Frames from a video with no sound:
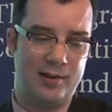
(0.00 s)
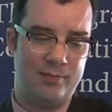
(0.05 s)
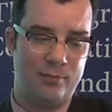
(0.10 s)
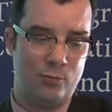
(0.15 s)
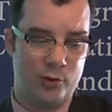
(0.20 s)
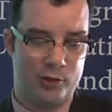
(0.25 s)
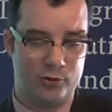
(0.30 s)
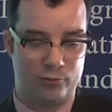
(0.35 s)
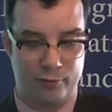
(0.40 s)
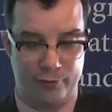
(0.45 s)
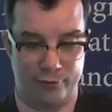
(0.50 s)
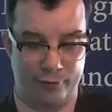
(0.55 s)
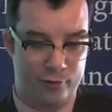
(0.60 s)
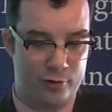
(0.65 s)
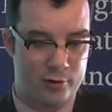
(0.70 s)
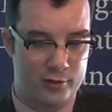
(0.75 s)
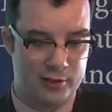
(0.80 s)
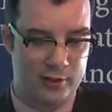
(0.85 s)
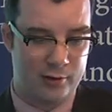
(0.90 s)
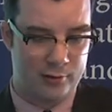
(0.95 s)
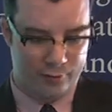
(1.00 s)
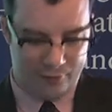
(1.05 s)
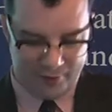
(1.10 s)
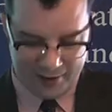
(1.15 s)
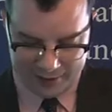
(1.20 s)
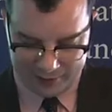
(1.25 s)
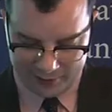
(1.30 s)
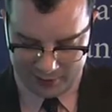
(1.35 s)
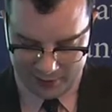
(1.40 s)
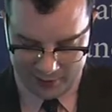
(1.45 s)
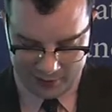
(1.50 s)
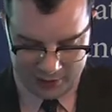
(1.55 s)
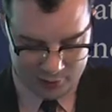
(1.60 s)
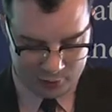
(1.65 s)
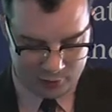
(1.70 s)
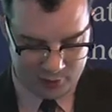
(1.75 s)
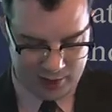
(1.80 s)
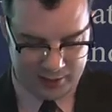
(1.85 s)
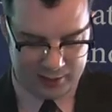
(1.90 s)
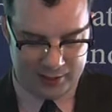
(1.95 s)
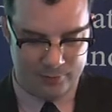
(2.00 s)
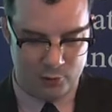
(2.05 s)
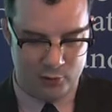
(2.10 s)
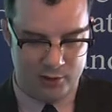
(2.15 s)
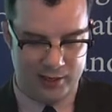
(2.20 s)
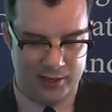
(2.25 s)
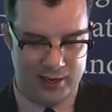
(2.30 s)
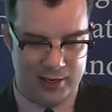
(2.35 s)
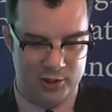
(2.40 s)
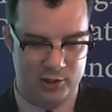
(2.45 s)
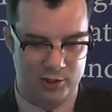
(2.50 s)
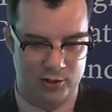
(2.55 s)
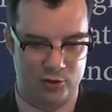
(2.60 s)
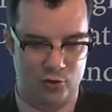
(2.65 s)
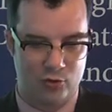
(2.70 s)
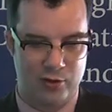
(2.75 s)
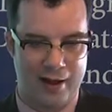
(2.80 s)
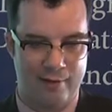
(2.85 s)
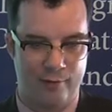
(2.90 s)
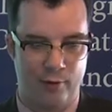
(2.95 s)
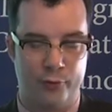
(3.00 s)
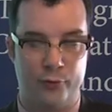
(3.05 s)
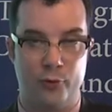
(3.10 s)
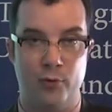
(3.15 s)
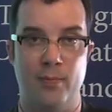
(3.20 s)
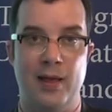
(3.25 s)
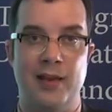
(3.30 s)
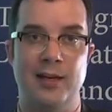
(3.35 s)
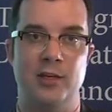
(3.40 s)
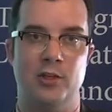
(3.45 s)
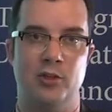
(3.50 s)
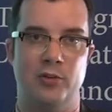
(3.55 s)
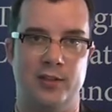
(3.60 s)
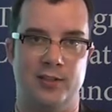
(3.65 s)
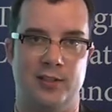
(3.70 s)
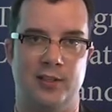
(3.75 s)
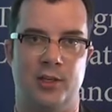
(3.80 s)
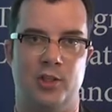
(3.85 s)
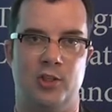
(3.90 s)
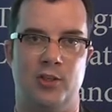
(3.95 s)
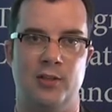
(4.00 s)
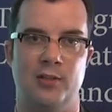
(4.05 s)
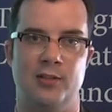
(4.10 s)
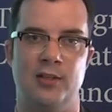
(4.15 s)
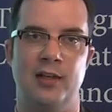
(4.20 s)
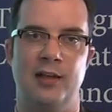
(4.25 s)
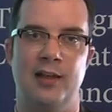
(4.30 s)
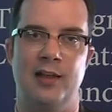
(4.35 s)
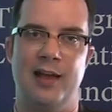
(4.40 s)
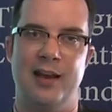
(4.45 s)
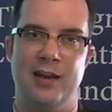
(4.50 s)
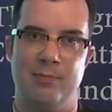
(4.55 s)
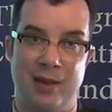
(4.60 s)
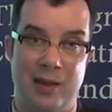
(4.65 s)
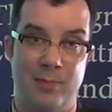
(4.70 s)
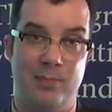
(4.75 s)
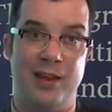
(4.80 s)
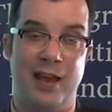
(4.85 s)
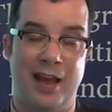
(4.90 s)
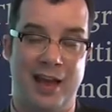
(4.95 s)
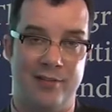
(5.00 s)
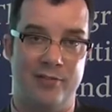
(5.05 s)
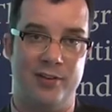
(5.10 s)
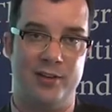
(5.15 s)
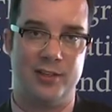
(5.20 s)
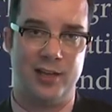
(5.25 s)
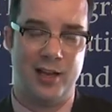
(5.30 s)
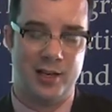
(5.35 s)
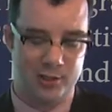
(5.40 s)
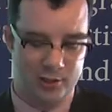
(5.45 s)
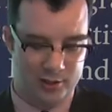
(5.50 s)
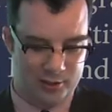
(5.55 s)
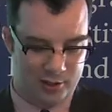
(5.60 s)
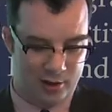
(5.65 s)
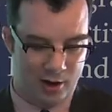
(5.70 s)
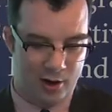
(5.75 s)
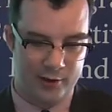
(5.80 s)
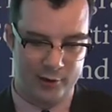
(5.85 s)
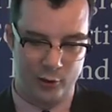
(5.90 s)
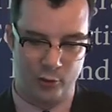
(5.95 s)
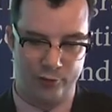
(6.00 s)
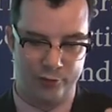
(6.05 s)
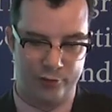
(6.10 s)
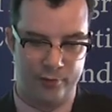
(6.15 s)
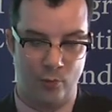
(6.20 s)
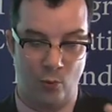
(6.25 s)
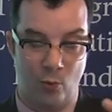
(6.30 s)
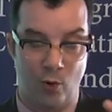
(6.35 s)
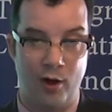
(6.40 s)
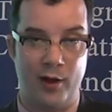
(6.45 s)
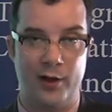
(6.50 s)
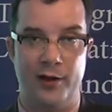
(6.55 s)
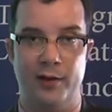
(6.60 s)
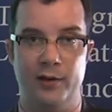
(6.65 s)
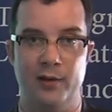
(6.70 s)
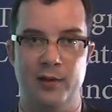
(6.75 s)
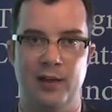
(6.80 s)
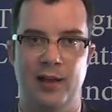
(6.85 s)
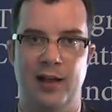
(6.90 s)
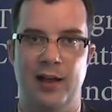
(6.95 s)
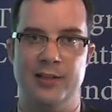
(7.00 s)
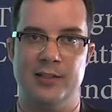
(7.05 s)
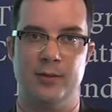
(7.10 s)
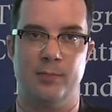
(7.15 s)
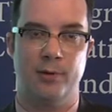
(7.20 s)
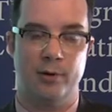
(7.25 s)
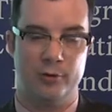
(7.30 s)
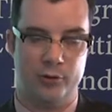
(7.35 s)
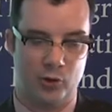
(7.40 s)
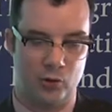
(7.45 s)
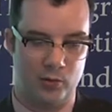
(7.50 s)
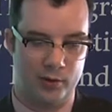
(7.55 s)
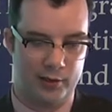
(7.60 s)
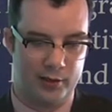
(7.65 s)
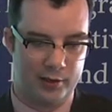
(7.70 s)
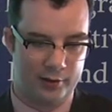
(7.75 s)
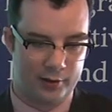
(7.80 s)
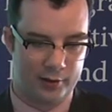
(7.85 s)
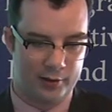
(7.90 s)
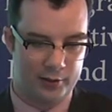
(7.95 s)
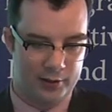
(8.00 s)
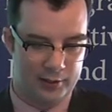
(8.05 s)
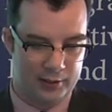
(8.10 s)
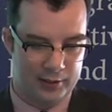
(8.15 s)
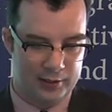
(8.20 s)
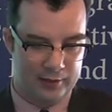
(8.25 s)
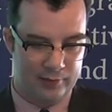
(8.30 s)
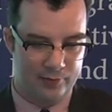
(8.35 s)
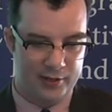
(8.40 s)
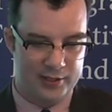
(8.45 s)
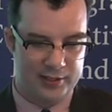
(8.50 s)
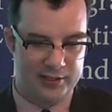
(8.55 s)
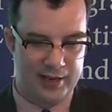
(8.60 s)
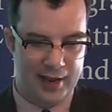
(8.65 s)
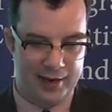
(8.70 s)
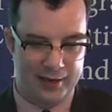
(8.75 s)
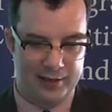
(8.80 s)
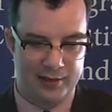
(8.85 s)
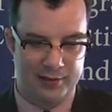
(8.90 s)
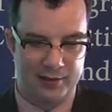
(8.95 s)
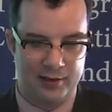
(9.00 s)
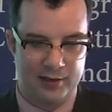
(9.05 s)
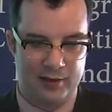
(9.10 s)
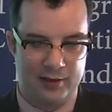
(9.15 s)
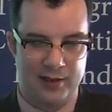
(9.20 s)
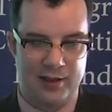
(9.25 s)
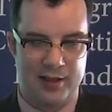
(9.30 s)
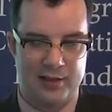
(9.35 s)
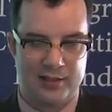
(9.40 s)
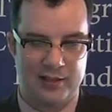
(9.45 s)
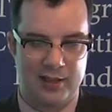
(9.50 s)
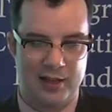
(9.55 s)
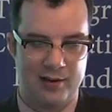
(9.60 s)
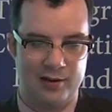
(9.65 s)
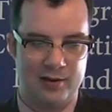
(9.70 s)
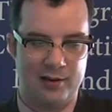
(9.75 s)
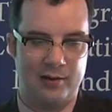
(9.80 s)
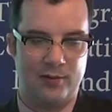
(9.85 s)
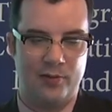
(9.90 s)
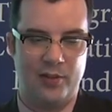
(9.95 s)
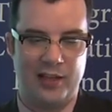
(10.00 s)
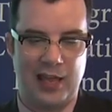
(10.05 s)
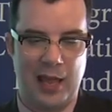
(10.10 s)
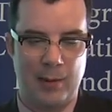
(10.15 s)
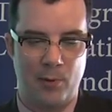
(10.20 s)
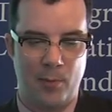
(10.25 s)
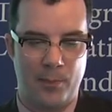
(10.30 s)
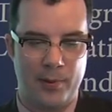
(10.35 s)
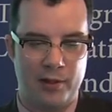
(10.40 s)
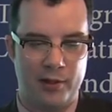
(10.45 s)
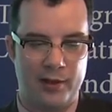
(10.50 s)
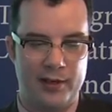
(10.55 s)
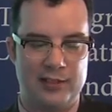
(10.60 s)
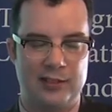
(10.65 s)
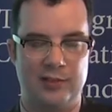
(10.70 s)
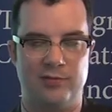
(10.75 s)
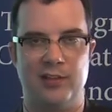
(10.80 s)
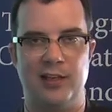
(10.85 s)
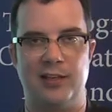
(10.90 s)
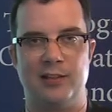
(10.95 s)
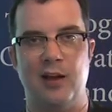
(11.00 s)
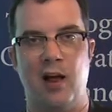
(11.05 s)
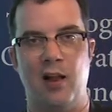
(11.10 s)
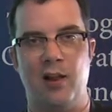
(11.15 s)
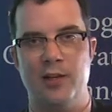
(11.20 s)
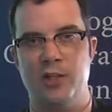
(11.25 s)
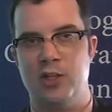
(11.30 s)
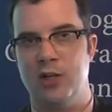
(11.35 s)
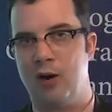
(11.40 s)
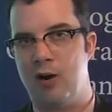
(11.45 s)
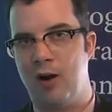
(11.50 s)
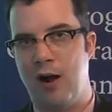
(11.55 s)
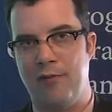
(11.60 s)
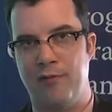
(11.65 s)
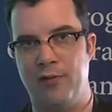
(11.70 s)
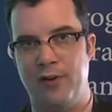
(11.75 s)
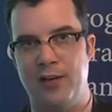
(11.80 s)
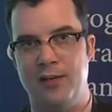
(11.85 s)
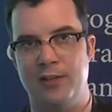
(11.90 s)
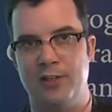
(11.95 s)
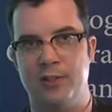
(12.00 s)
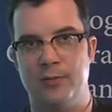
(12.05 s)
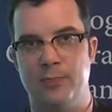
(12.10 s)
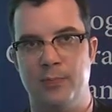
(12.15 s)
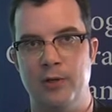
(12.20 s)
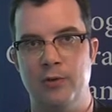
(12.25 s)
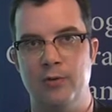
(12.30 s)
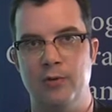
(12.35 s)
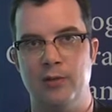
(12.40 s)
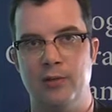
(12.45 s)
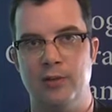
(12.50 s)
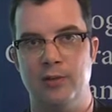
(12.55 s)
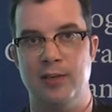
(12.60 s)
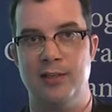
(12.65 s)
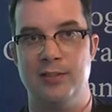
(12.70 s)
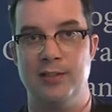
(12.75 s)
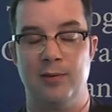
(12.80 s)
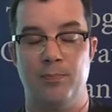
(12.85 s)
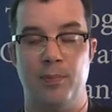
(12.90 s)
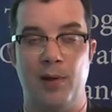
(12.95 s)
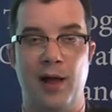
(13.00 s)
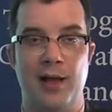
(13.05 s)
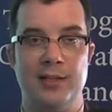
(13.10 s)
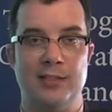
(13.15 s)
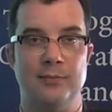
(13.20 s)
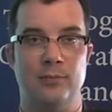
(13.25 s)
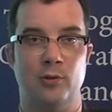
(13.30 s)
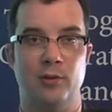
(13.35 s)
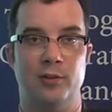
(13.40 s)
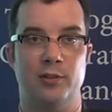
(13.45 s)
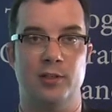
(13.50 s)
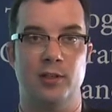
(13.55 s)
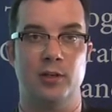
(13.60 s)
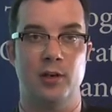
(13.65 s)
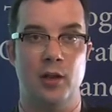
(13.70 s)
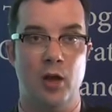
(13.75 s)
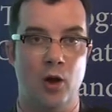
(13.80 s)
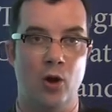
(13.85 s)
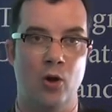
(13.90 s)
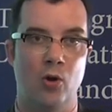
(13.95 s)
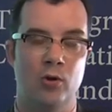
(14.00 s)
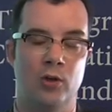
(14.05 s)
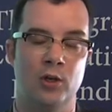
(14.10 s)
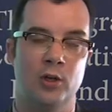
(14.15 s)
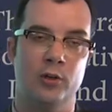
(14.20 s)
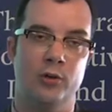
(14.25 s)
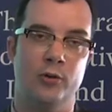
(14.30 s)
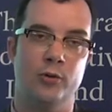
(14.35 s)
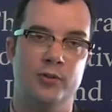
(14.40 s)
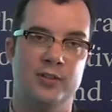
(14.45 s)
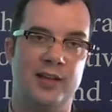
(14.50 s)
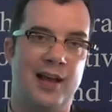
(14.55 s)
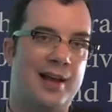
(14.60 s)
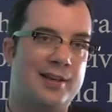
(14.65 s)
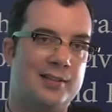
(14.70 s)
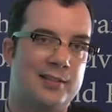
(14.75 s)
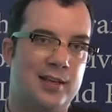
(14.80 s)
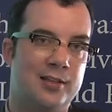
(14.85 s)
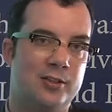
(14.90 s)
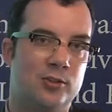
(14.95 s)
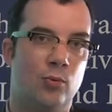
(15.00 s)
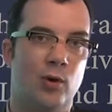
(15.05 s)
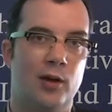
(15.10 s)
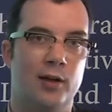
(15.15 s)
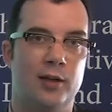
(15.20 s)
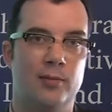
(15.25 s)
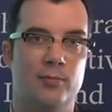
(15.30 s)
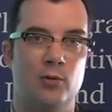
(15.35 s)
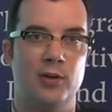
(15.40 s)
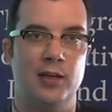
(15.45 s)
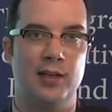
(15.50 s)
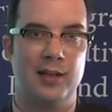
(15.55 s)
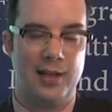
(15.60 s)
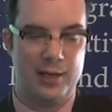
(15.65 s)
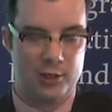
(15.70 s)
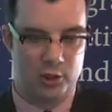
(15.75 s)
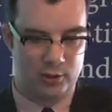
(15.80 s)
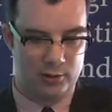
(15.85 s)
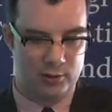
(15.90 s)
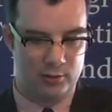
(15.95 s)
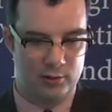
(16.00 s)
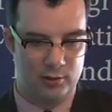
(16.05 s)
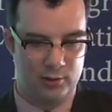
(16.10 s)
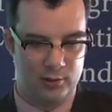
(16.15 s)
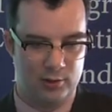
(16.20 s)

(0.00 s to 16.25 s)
which refers to the fact that internet communications travel through many jurisdictions, and it may be advantageous to argue from one as opposed to another. The second is that the capabilities of technology are often in dispute. Is it possible to know who's accessed what communication?